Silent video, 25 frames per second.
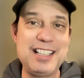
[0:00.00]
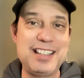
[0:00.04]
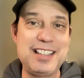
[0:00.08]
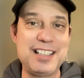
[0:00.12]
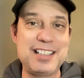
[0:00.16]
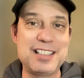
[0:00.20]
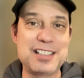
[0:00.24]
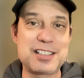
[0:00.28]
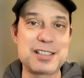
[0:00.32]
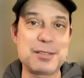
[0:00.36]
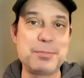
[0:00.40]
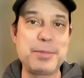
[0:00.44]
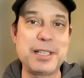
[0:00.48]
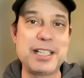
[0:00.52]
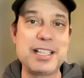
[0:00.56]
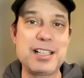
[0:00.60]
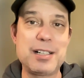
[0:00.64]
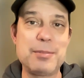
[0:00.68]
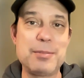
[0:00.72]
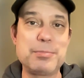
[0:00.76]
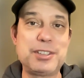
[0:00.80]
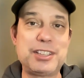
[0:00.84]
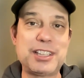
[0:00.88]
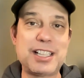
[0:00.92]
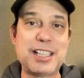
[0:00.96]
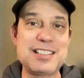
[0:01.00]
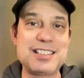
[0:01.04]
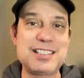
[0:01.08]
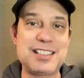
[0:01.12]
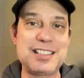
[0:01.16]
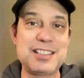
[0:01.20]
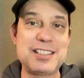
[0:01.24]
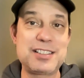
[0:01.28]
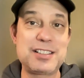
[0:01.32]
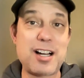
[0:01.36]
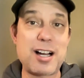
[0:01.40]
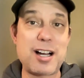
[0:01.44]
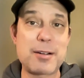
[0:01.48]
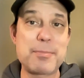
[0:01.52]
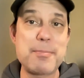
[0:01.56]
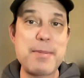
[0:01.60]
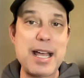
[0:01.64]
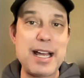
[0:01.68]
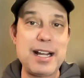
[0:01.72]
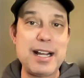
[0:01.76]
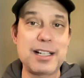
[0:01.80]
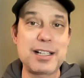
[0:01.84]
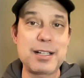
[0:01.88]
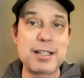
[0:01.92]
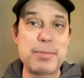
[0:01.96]
atheism become just as
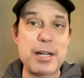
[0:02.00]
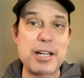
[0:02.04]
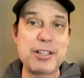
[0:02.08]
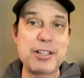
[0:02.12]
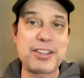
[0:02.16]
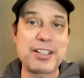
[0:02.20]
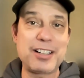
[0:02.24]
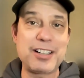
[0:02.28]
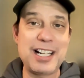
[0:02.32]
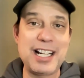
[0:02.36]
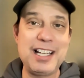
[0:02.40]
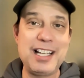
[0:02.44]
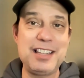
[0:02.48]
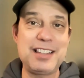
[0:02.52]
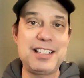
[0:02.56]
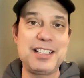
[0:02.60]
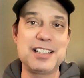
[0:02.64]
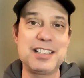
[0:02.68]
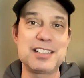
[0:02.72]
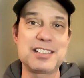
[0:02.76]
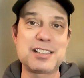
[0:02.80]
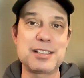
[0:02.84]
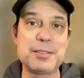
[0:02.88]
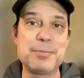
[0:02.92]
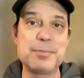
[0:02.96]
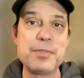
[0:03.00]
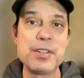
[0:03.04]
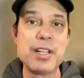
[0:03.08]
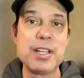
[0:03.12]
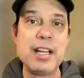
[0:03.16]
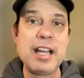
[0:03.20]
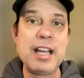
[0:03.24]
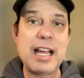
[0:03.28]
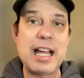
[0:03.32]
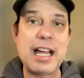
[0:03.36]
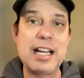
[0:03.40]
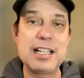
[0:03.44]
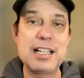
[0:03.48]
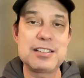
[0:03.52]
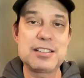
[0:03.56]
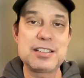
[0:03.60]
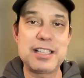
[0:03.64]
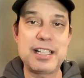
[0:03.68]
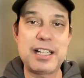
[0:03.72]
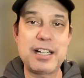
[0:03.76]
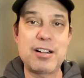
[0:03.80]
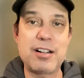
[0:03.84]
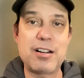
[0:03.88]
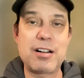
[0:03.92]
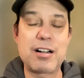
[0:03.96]
dogmatic about their atheism as
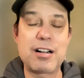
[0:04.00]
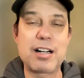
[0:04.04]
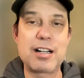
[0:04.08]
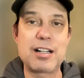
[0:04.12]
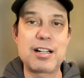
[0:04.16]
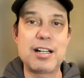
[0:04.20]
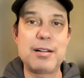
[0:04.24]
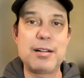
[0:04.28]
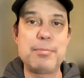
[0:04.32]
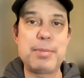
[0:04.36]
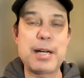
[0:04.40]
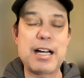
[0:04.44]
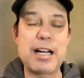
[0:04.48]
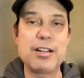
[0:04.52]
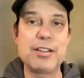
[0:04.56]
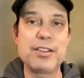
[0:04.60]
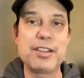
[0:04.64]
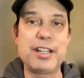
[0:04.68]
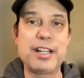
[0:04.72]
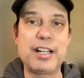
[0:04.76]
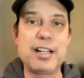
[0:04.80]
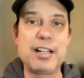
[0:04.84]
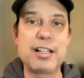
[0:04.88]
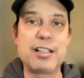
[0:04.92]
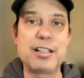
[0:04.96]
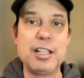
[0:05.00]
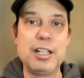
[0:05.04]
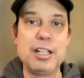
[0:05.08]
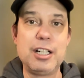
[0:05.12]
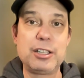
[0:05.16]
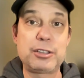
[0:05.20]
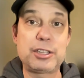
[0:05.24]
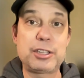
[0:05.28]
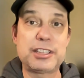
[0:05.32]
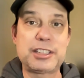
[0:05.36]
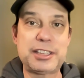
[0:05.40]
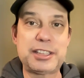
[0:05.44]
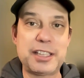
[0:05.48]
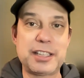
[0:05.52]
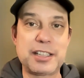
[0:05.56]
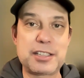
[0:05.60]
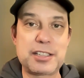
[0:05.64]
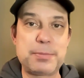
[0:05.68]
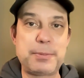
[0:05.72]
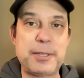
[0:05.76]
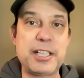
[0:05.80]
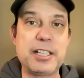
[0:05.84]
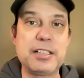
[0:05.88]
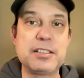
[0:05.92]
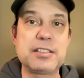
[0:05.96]
they are about their Christian
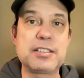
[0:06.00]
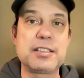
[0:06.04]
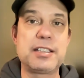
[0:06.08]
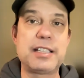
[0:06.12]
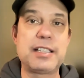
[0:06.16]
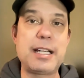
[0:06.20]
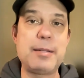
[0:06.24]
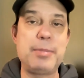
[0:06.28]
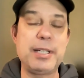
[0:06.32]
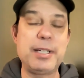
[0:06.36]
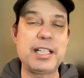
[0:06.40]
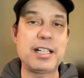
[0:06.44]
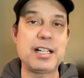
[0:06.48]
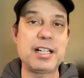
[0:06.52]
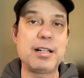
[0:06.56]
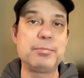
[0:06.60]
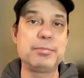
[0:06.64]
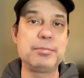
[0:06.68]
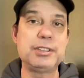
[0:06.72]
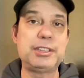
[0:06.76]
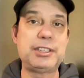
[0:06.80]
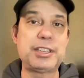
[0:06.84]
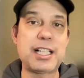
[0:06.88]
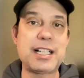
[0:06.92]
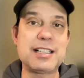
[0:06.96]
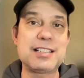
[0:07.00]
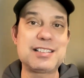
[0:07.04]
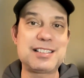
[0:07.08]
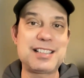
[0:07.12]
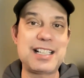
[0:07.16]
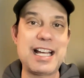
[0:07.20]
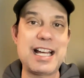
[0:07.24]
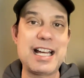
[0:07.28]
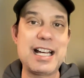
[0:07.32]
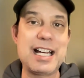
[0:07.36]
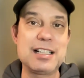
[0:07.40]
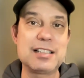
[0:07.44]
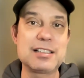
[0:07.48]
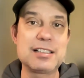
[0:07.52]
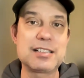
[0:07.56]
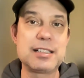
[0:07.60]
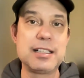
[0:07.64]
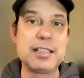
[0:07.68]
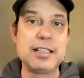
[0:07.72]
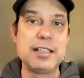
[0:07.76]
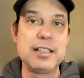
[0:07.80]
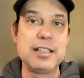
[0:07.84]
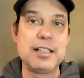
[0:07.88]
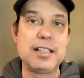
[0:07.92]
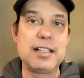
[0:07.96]
experience. They become just as
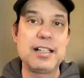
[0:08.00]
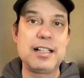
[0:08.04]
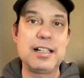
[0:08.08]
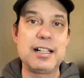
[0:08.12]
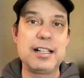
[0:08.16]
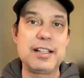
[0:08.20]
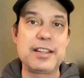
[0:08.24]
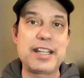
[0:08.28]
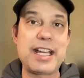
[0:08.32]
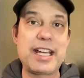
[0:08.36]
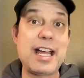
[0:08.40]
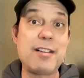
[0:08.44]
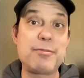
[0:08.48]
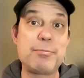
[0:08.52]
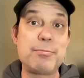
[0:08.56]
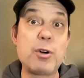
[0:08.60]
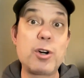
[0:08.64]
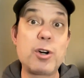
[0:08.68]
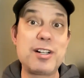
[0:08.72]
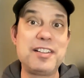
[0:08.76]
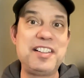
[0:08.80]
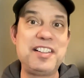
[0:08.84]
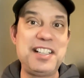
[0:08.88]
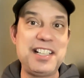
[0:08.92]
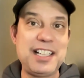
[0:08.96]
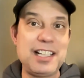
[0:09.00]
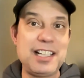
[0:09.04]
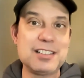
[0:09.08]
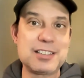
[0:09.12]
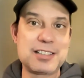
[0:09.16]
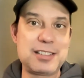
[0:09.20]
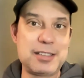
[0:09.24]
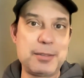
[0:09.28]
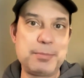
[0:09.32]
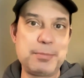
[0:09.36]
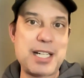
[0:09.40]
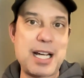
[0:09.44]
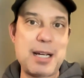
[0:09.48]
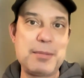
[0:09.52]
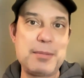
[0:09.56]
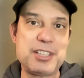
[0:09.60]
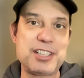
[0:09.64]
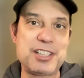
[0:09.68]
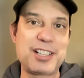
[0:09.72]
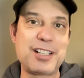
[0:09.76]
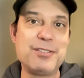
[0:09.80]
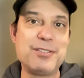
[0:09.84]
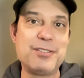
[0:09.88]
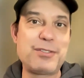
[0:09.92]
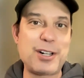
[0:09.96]
they have more zeal sometimes
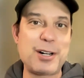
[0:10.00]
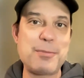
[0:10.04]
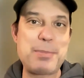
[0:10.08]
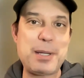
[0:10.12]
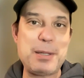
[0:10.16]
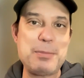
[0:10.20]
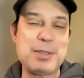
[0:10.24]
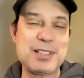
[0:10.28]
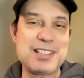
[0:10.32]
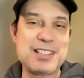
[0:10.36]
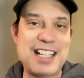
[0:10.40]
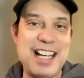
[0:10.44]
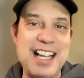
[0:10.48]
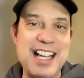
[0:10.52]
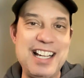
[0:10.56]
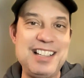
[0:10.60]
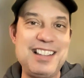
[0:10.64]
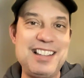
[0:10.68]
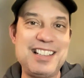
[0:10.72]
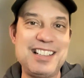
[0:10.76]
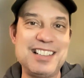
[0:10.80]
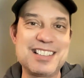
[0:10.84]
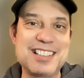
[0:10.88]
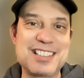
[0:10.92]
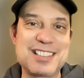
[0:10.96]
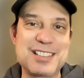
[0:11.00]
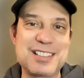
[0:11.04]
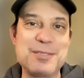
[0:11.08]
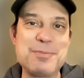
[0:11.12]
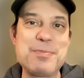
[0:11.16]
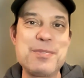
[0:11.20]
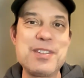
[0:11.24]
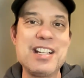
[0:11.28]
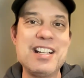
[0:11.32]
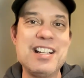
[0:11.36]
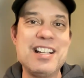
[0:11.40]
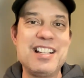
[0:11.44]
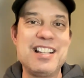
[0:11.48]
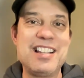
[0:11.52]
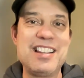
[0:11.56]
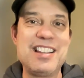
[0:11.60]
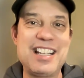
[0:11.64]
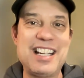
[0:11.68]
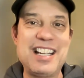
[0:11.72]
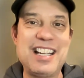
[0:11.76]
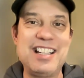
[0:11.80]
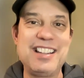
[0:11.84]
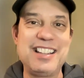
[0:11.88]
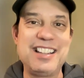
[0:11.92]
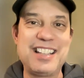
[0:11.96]
to convert people to atheism
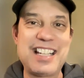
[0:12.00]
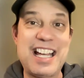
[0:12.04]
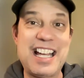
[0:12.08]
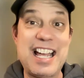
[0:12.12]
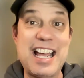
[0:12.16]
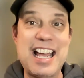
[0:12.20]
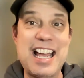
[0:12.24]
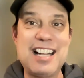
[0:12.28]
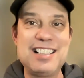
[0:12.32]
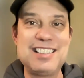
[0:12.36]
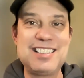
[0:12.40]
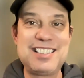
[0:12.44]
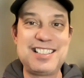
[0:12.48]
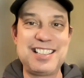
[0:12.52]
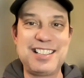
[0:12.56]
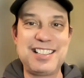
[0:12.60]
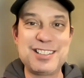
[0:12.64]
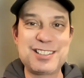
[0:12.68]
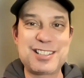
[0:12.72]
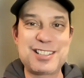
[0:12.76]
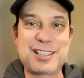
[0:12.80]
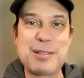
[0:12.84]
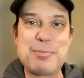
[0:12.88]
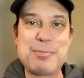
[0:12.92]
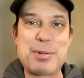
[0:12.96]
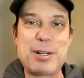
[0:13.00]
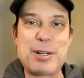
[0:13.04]
than they had zeal to